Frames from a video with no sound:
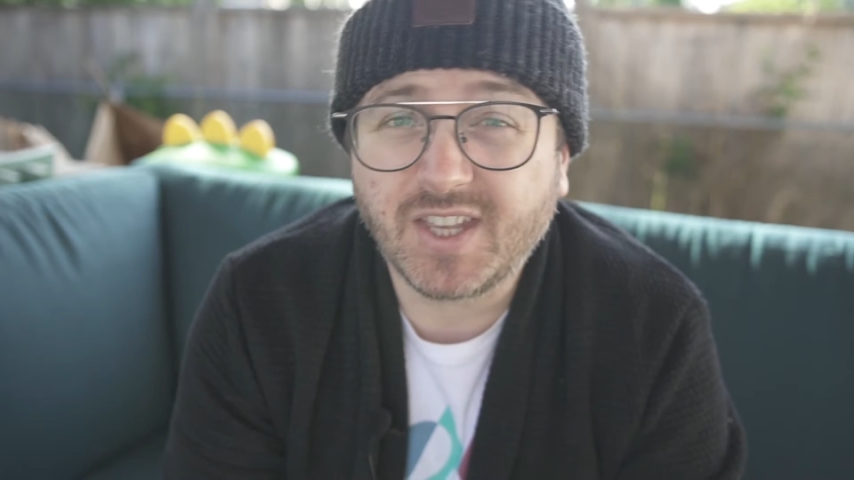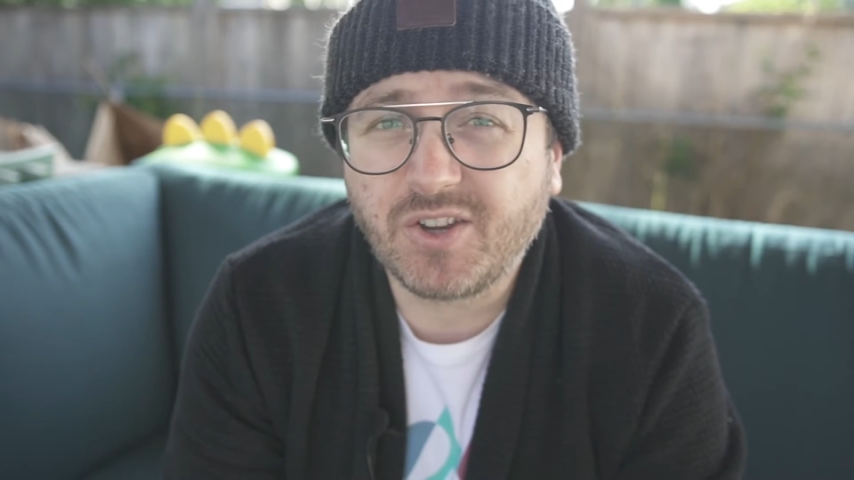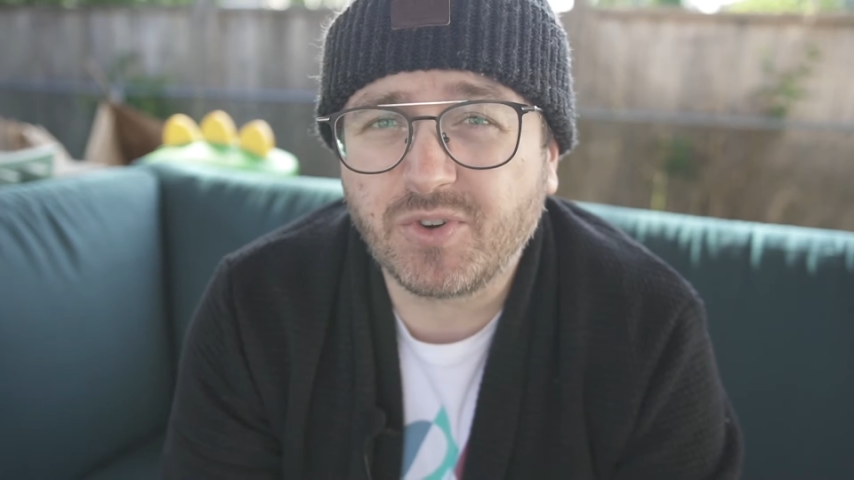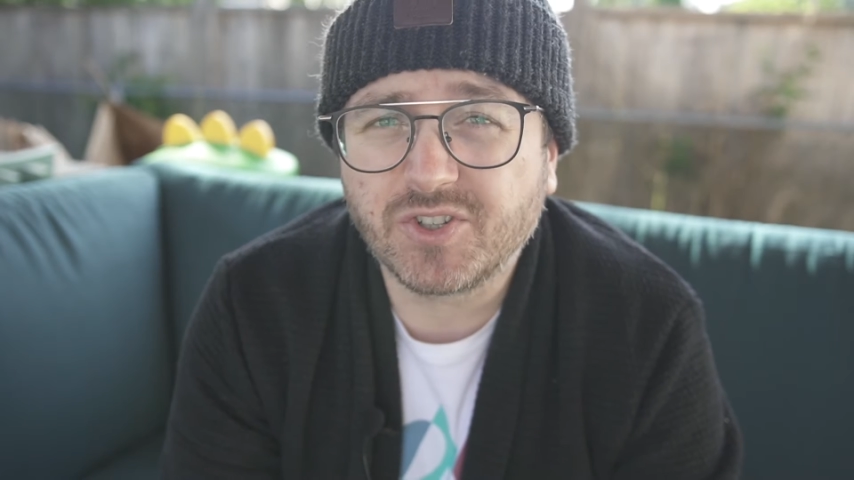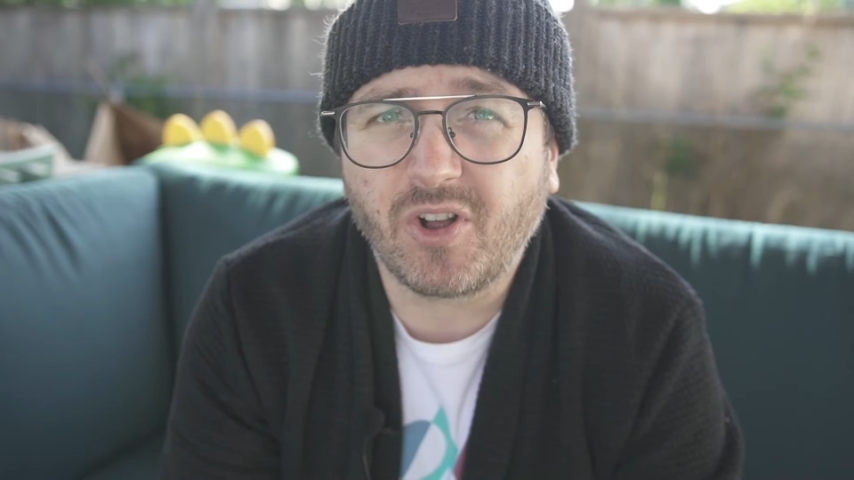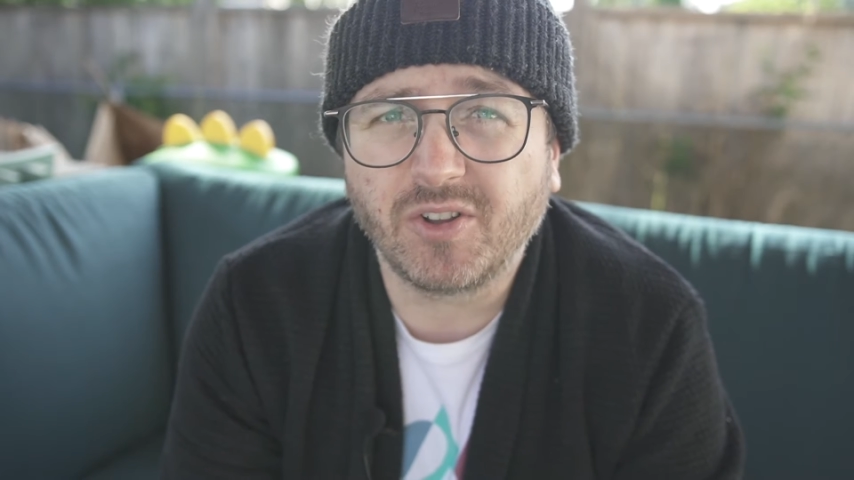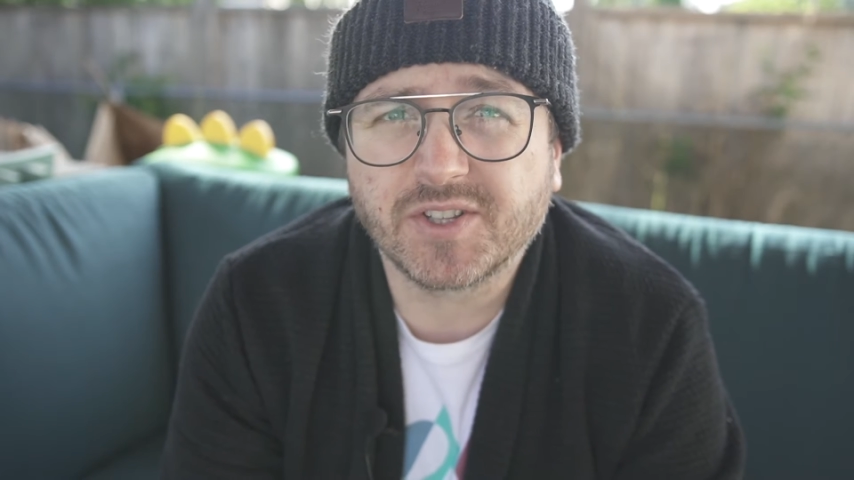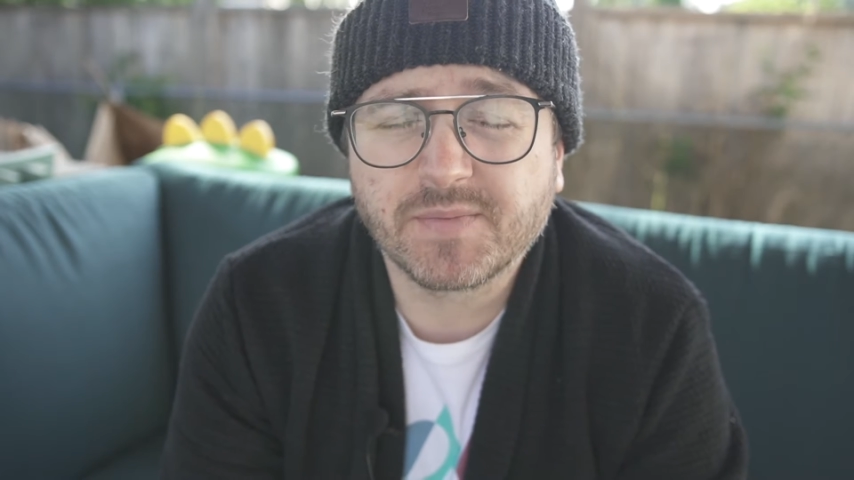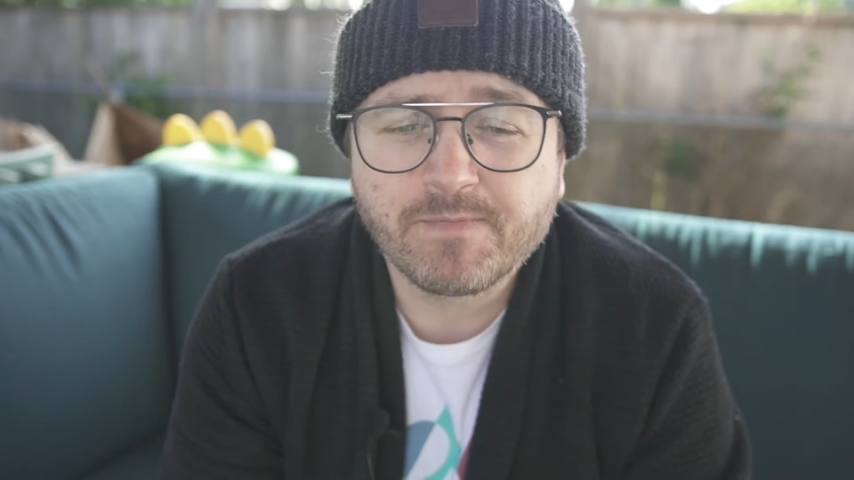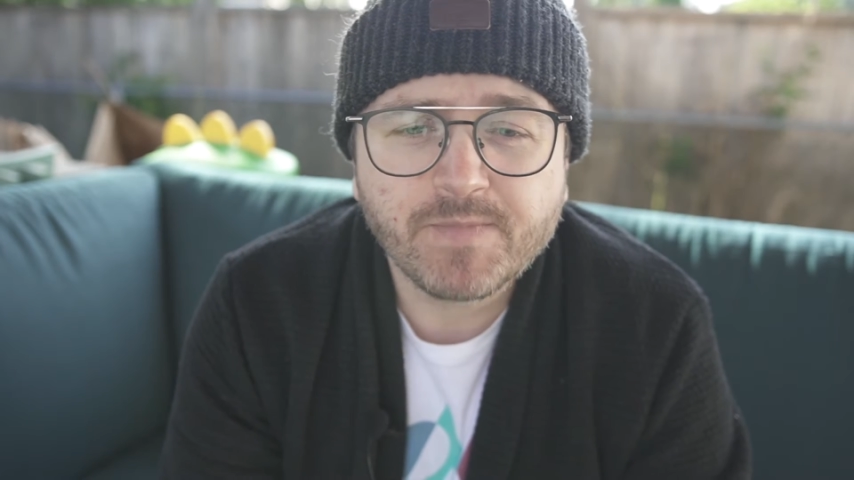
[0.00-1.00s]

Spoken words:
key results.